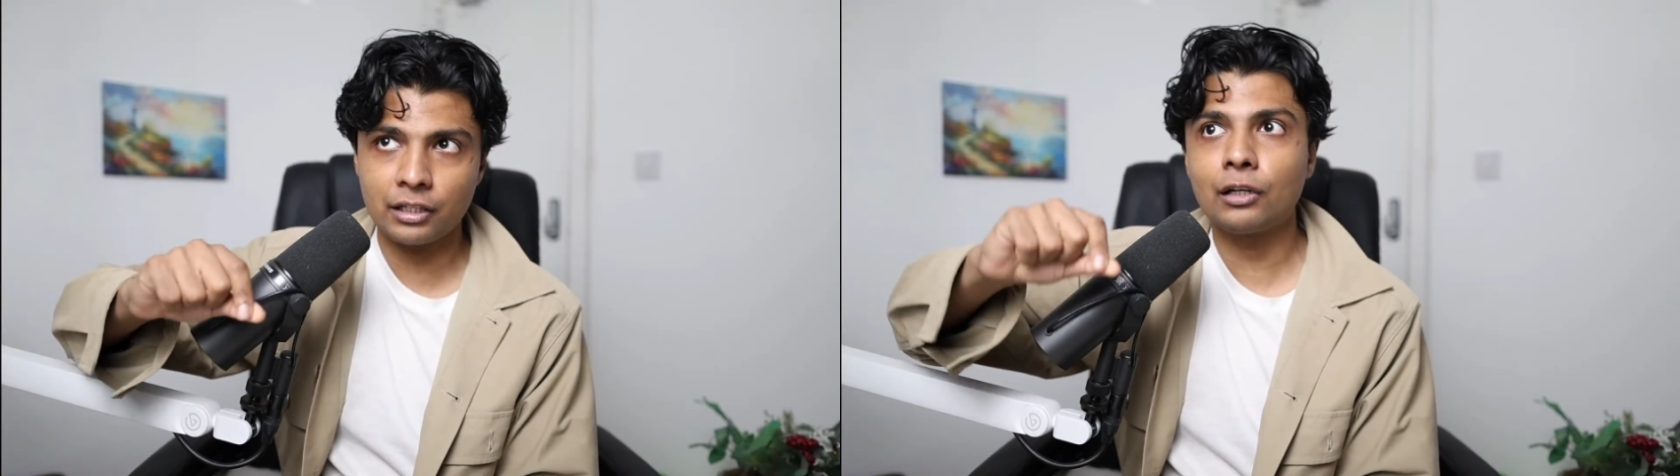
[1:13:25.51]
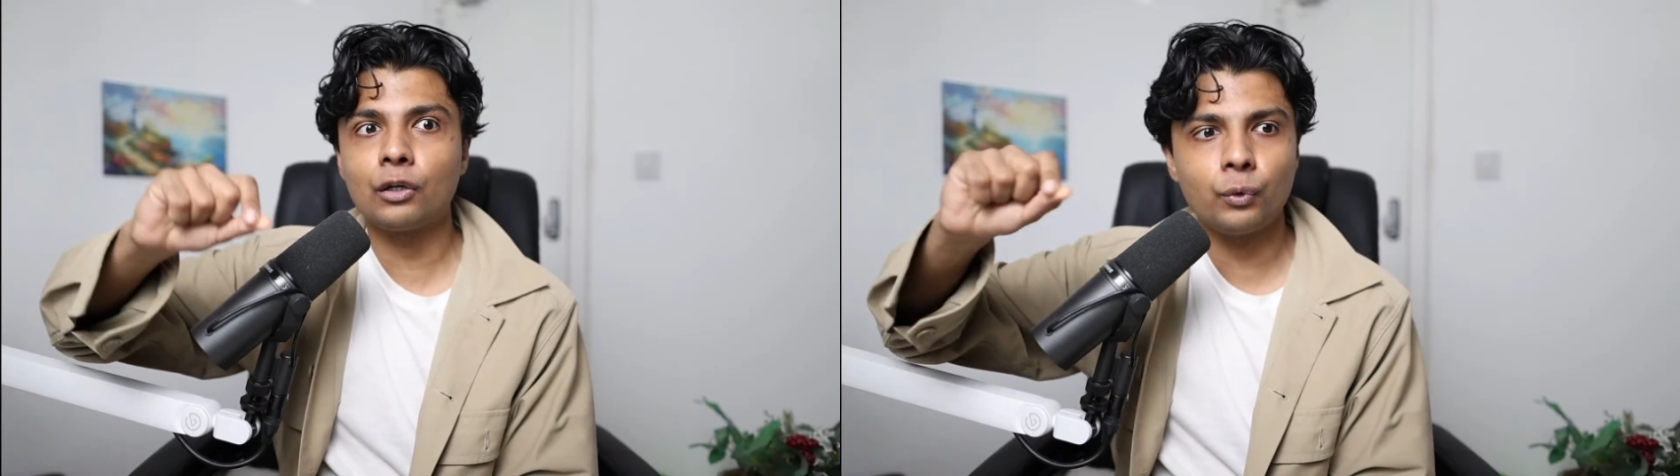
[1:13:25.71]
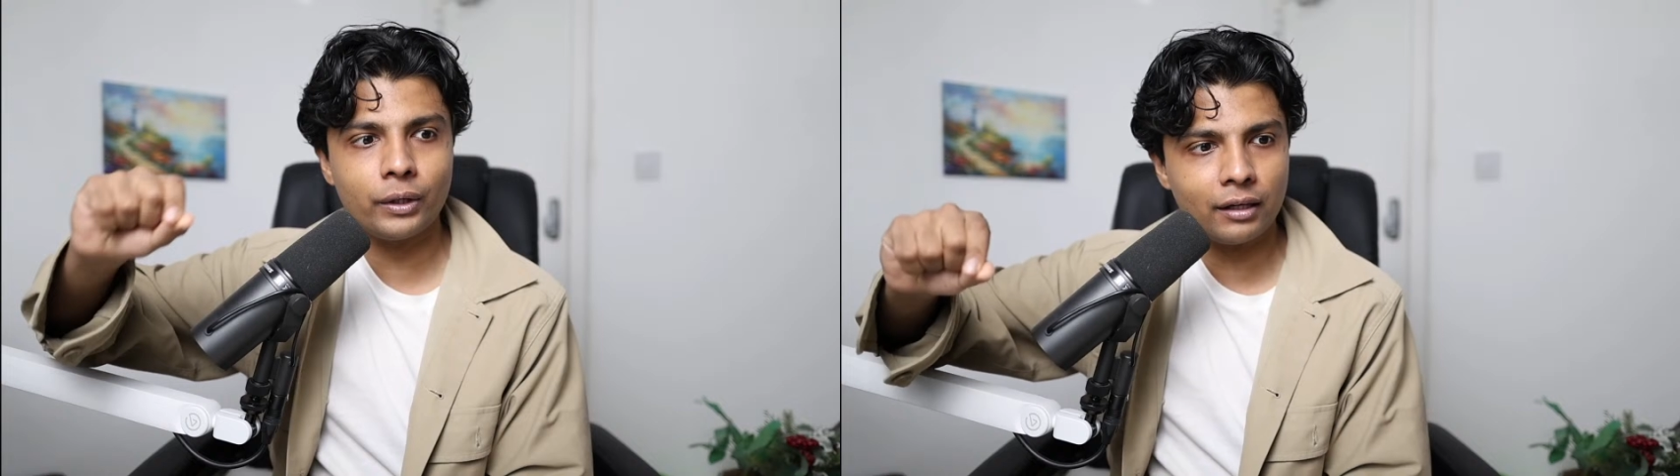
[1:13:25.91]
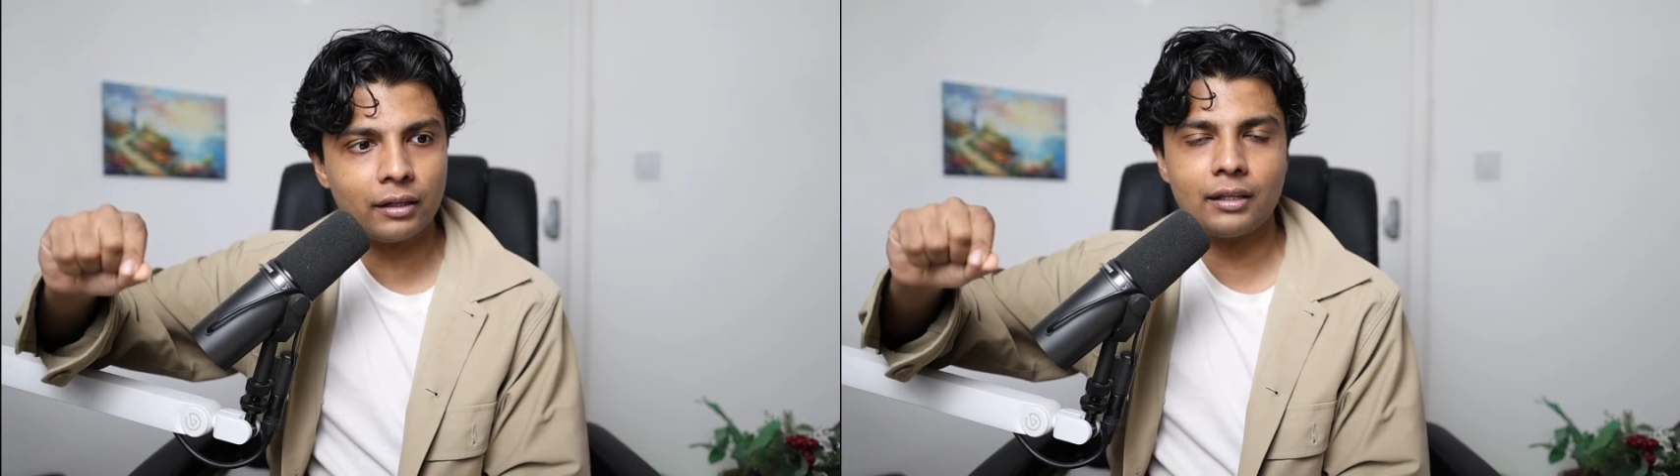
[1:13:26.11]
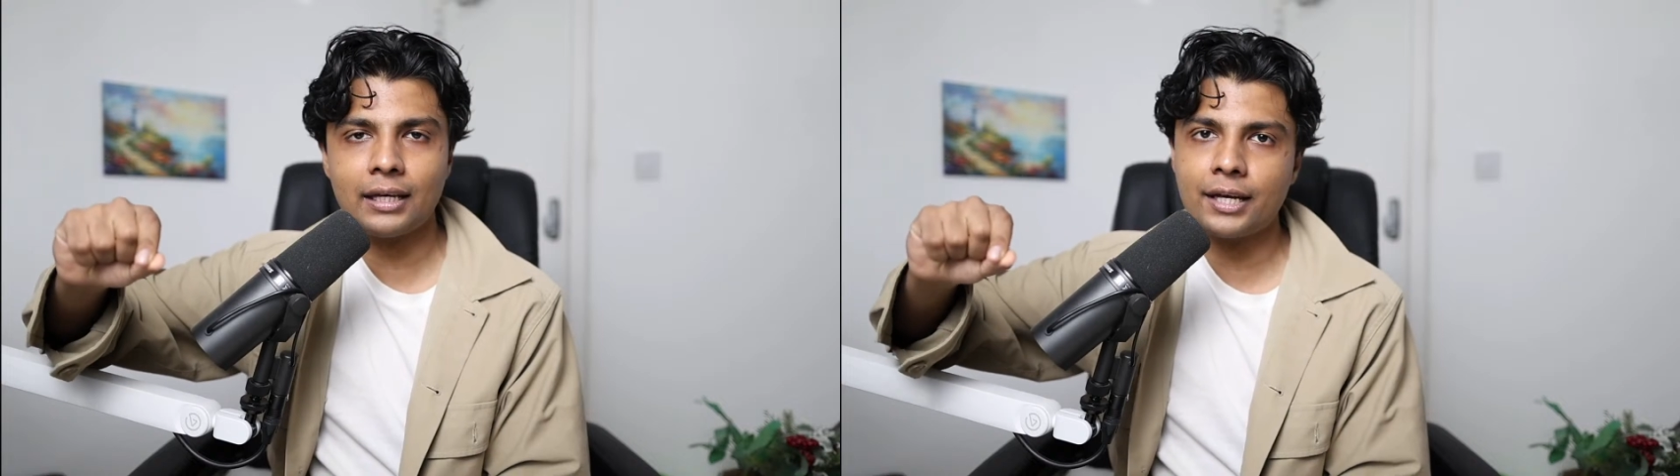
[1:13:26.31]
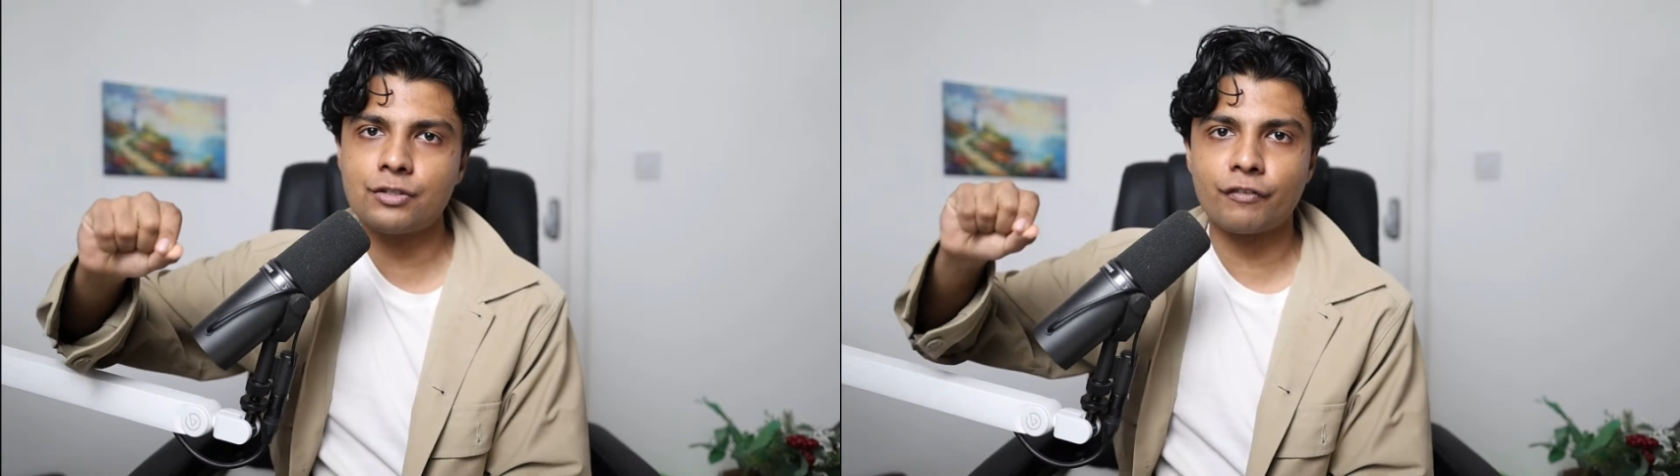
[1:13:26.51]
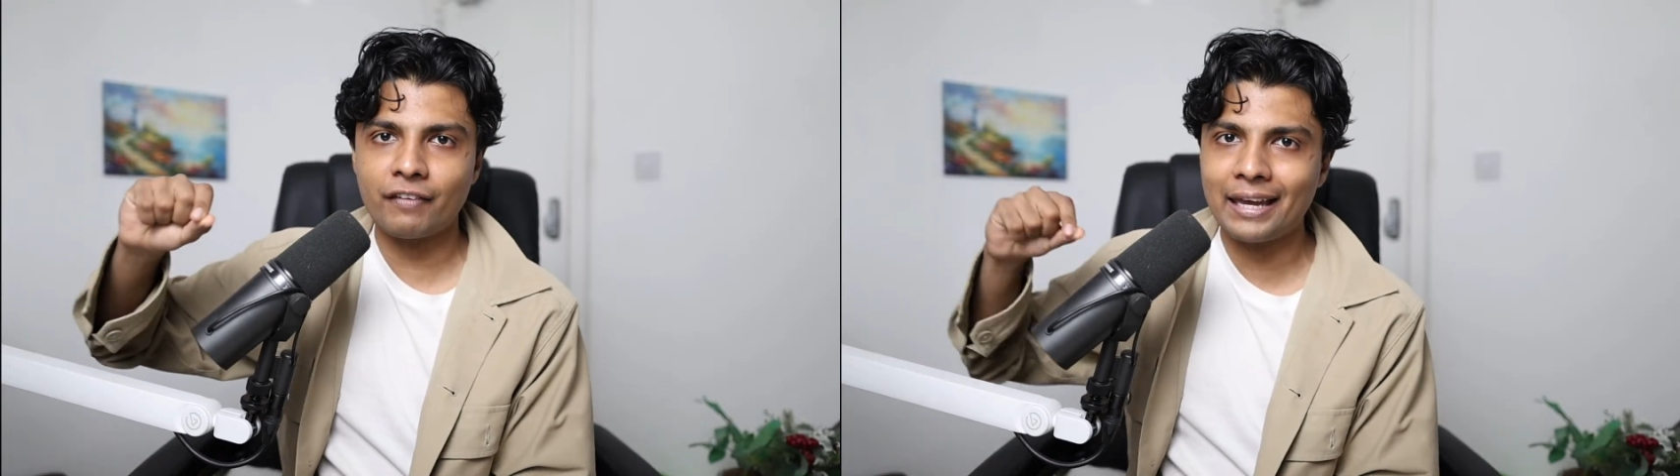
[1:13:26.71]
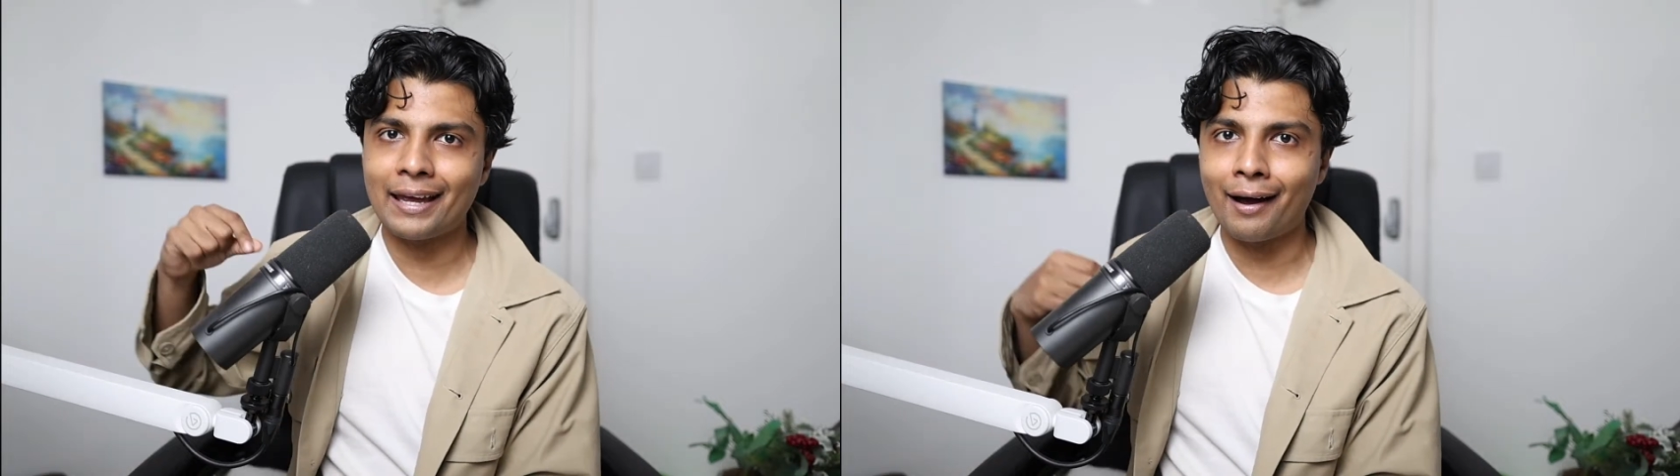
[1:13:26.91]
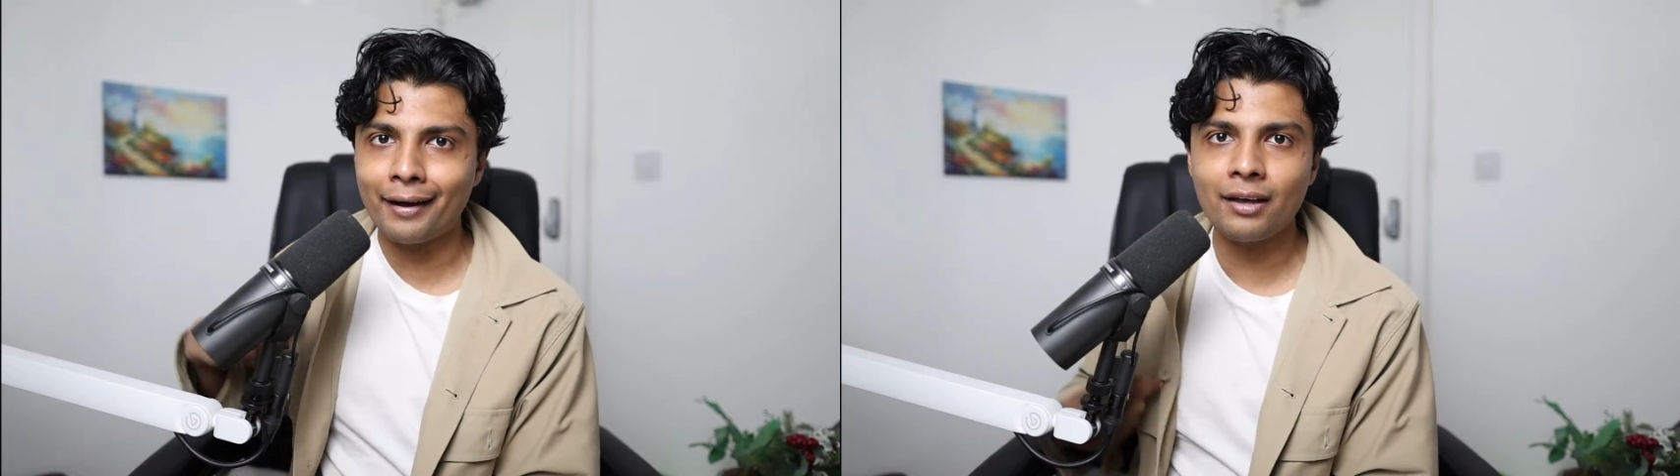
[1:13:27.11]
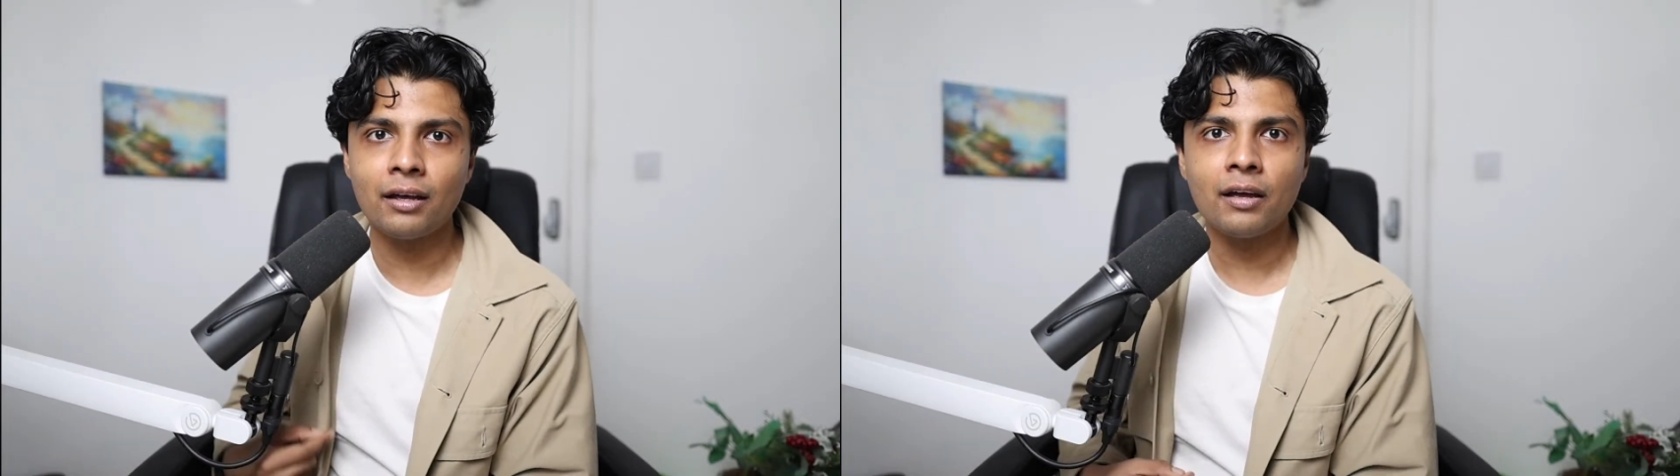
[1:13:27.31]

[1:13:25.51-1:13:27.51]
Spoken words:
including in the age of AI,